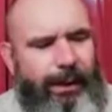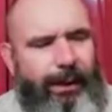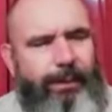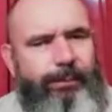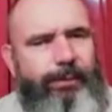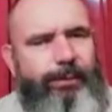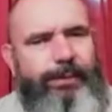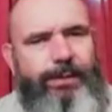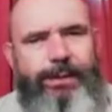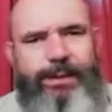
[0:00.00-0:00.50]

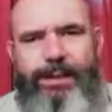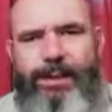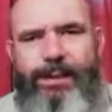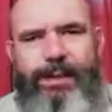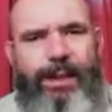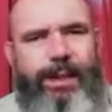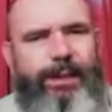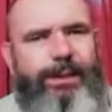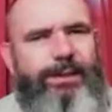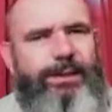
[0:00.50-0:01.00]
If you see
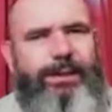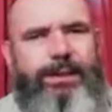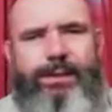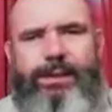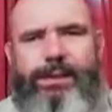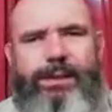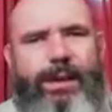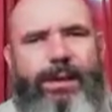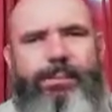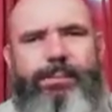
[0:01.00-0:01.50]
that, just
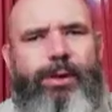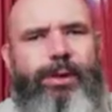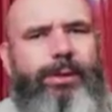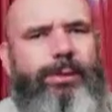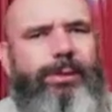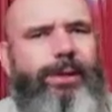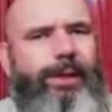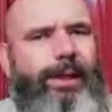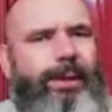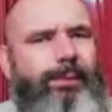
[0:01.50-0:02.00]
don't bother
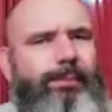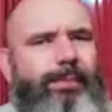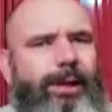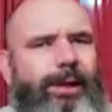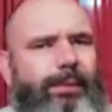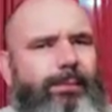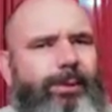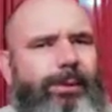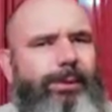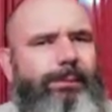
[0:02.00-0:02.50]
with that
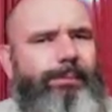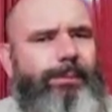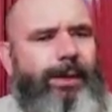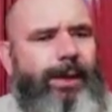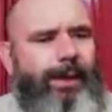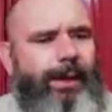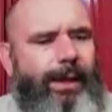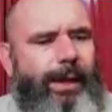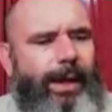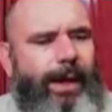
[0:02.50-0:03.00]
Bible.
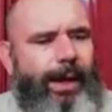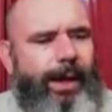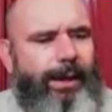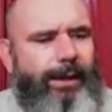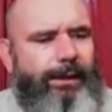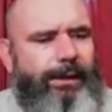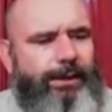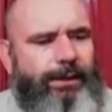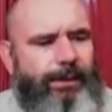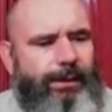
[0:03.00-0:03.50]

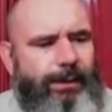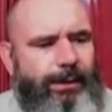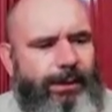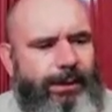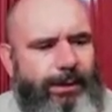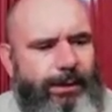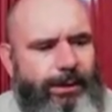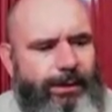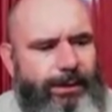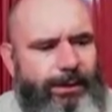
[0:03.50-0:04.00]
And
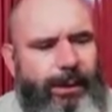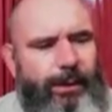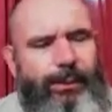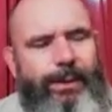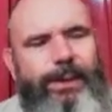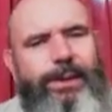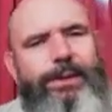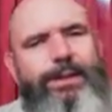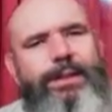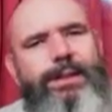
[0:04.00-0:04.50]
so we
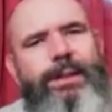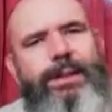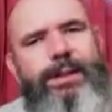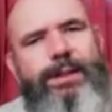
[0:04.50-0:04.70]
can see